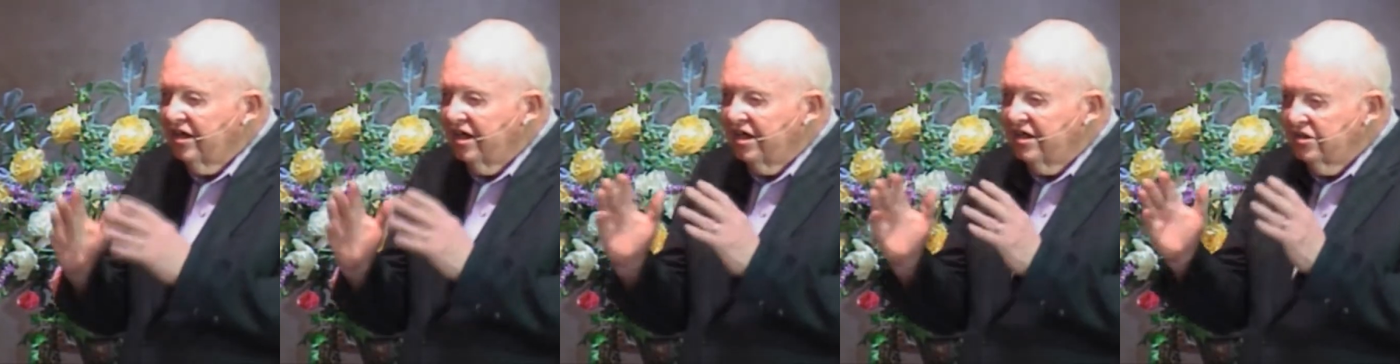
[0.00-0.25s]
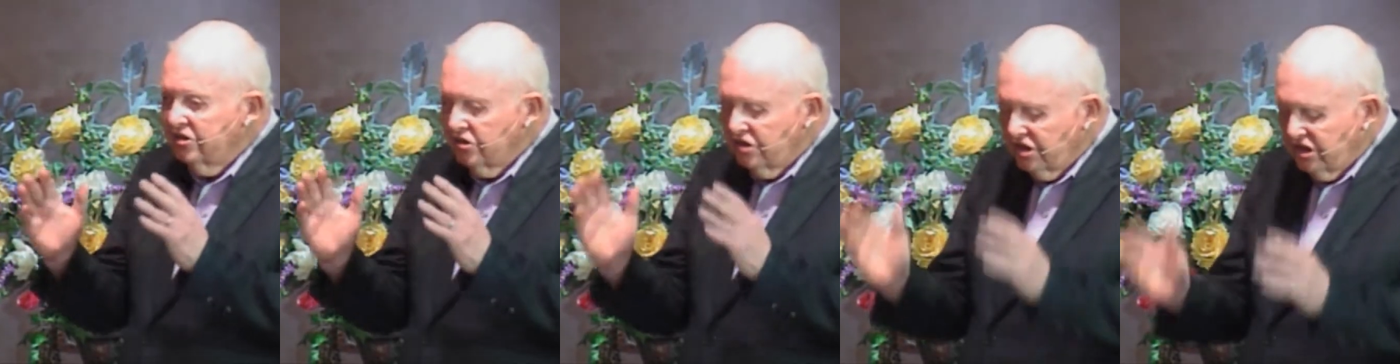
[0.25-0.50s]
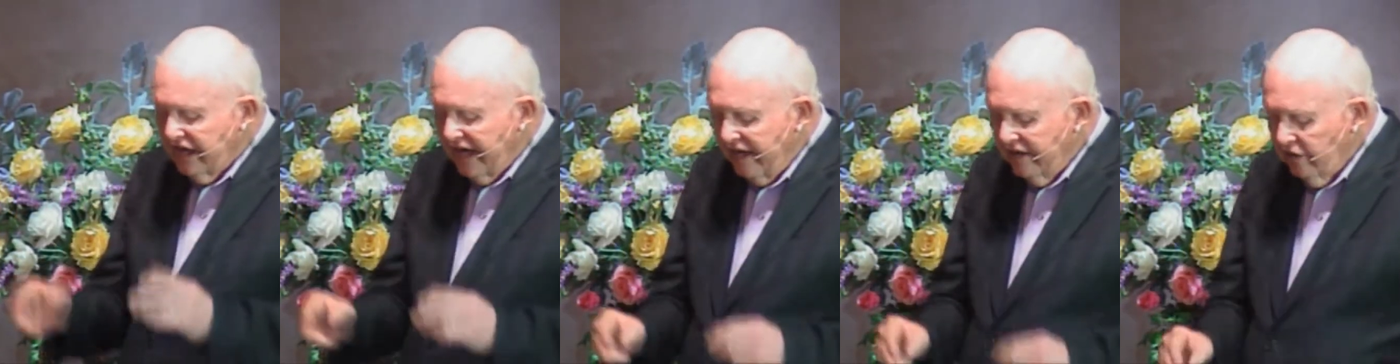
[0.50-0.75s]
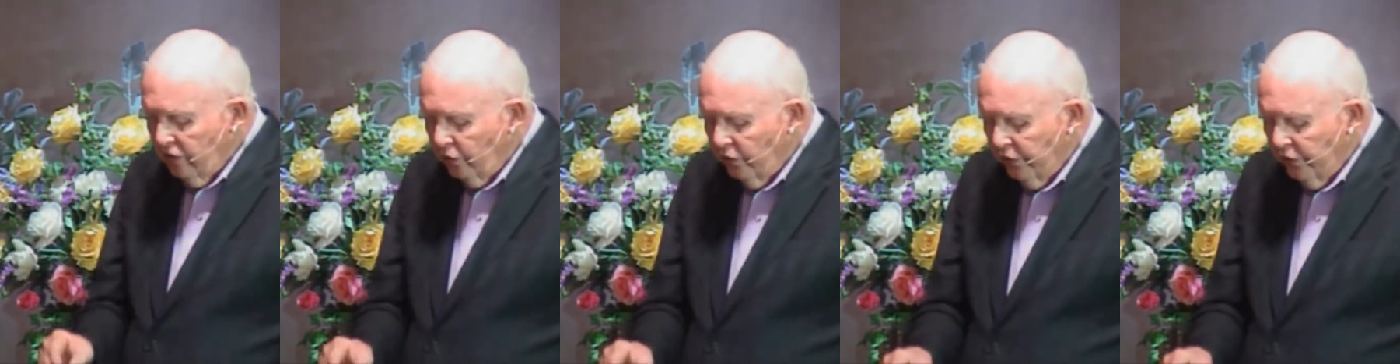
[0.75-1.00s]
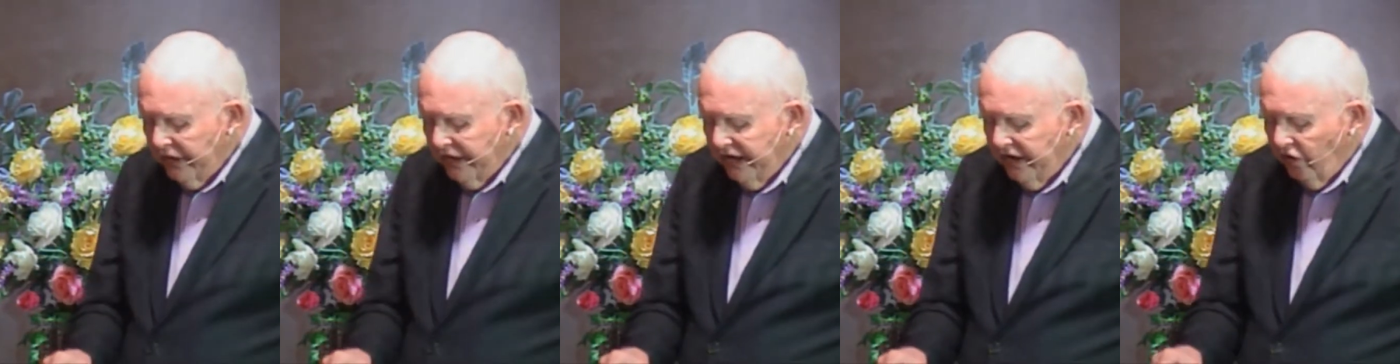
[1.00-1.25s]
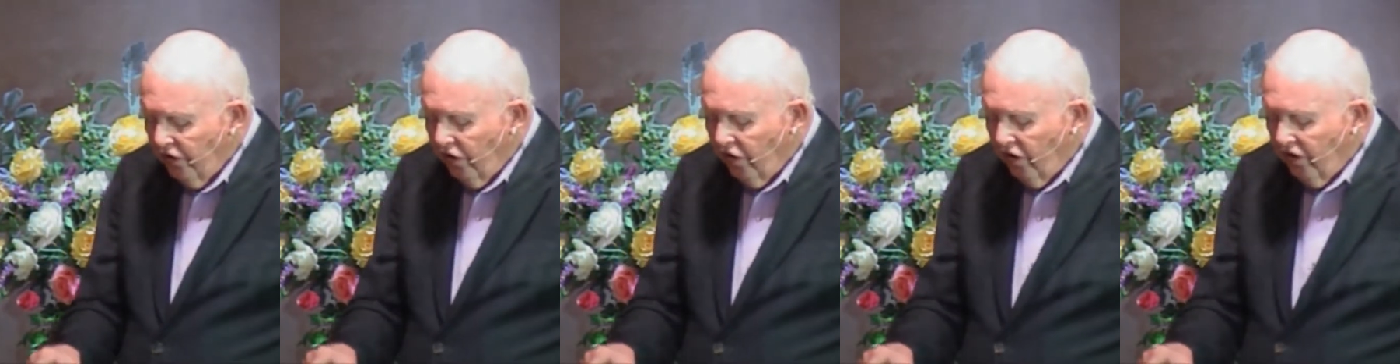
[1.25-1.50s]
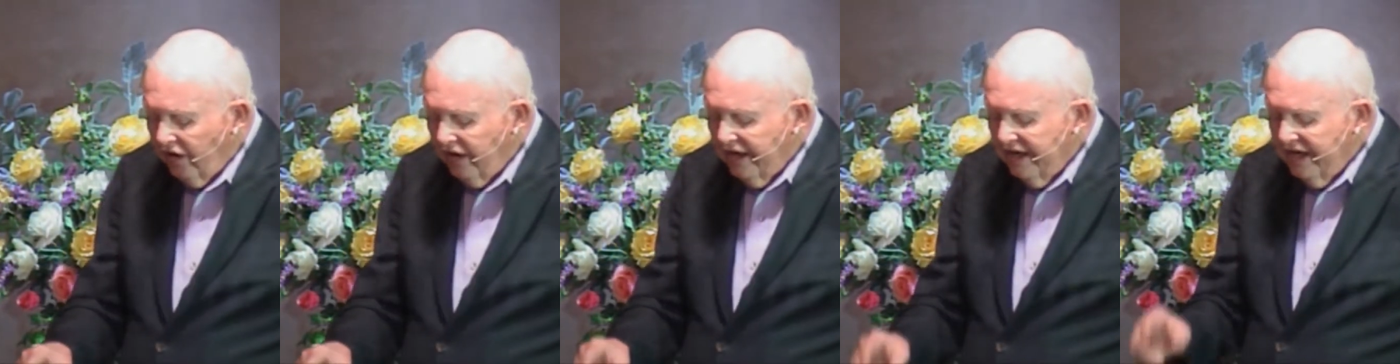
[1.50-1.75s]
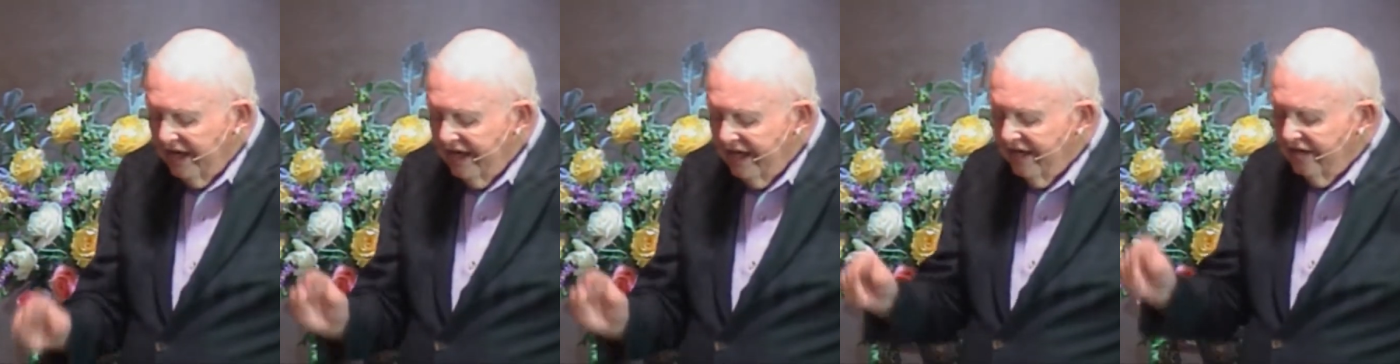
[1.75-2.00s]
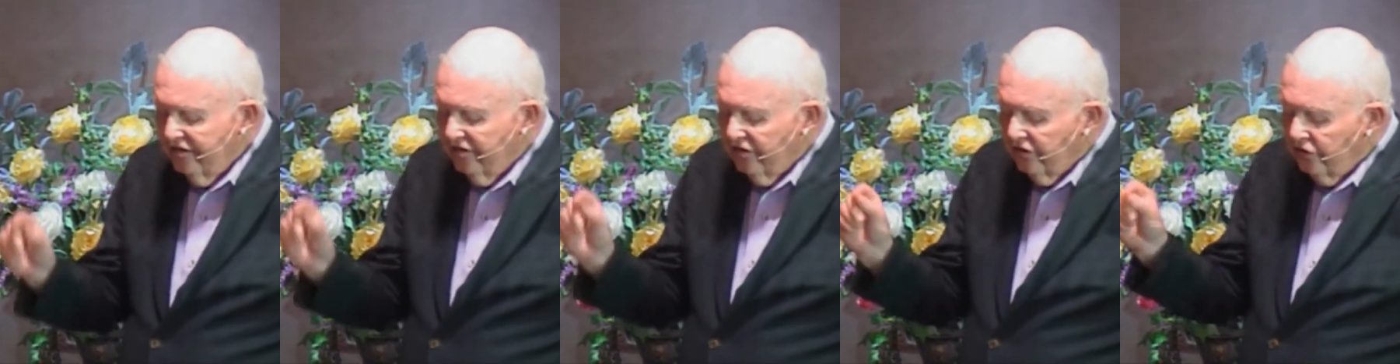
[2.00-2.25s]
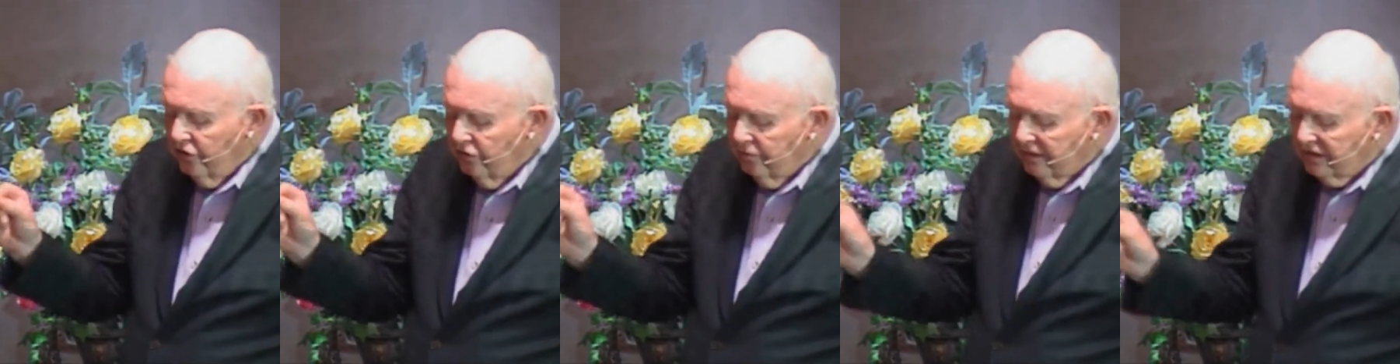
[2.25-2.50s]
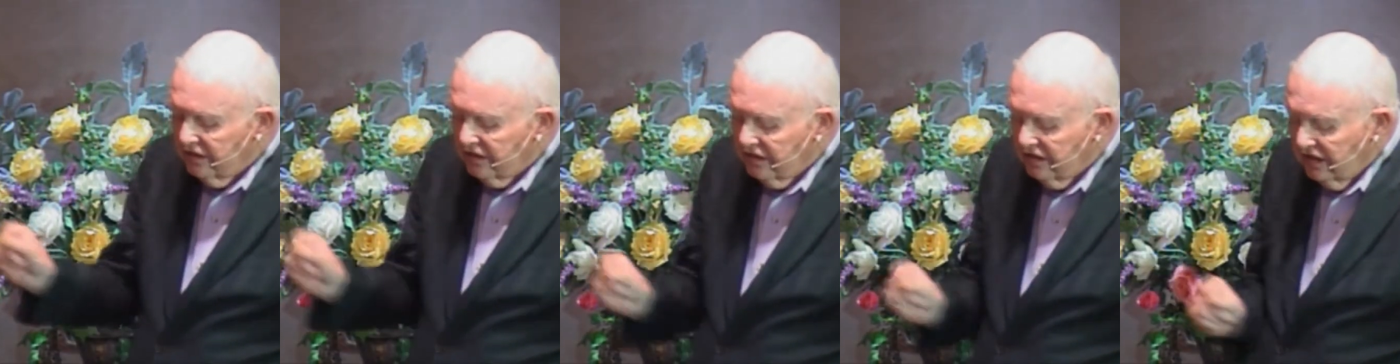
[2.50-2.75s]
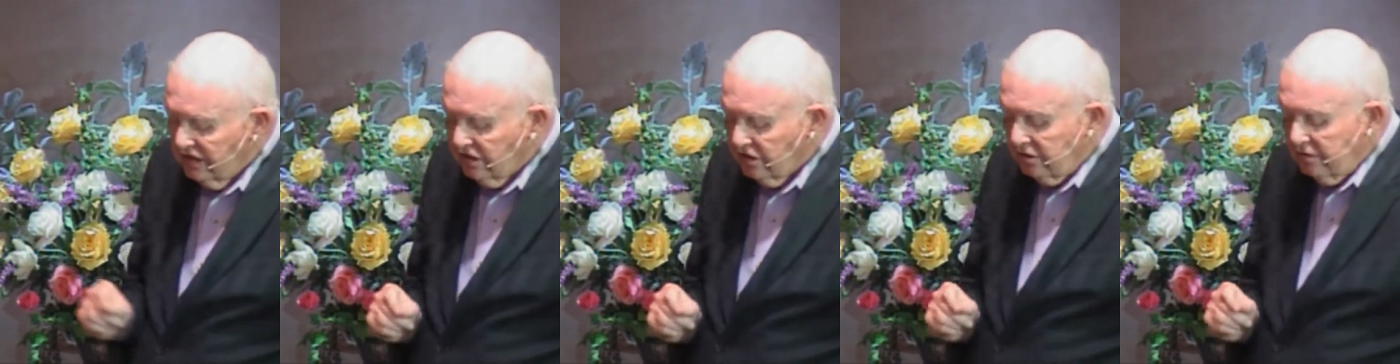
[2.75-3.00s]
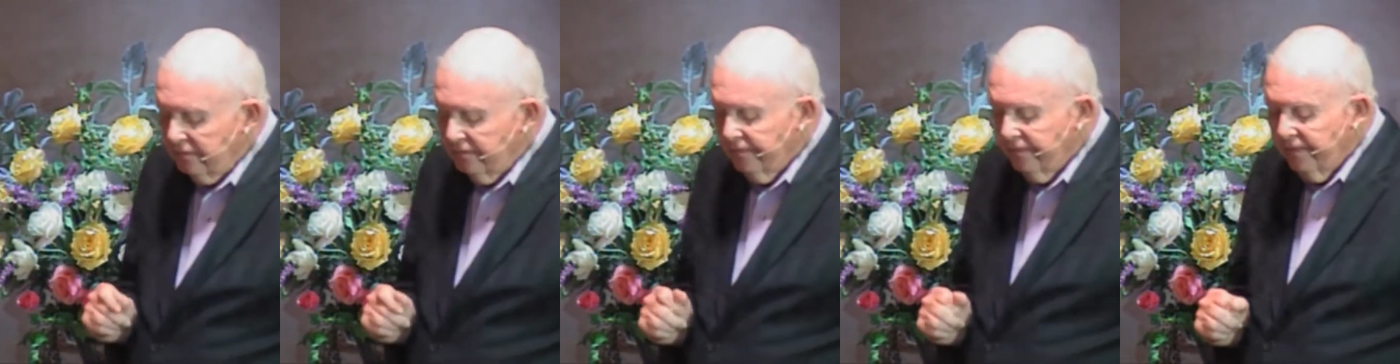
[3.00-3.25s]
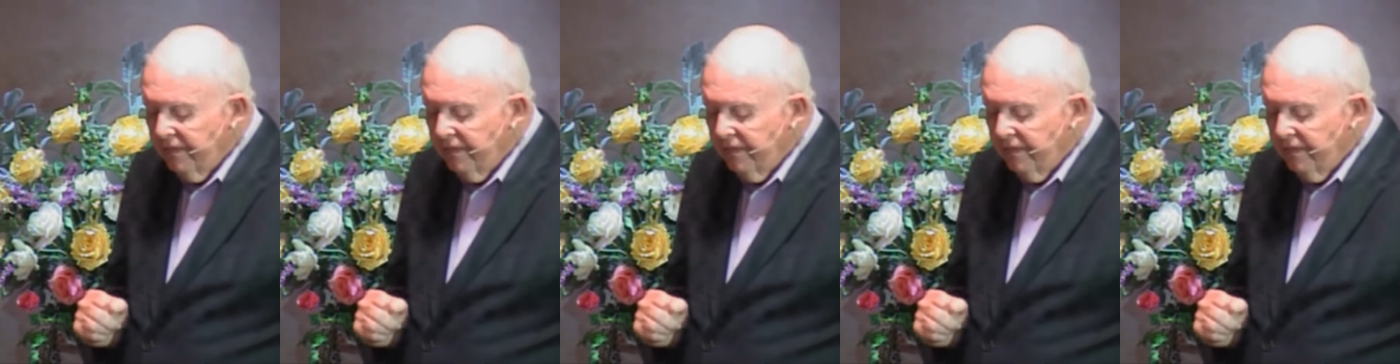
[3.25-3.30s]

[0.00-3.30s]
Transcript: to understand that we really are in the human condition.